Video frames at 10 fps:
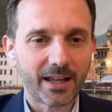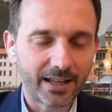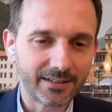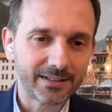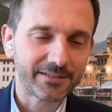
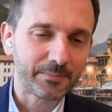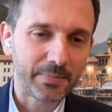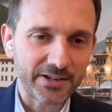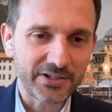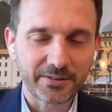and it's a
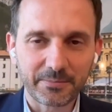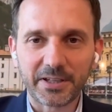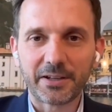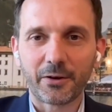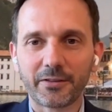pleasure
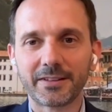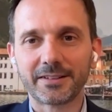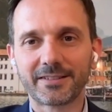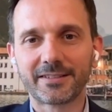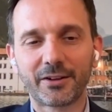being on
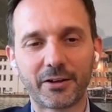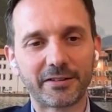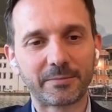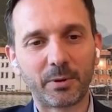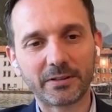this
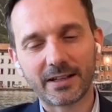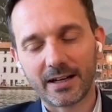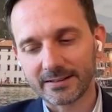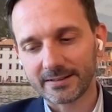podcast.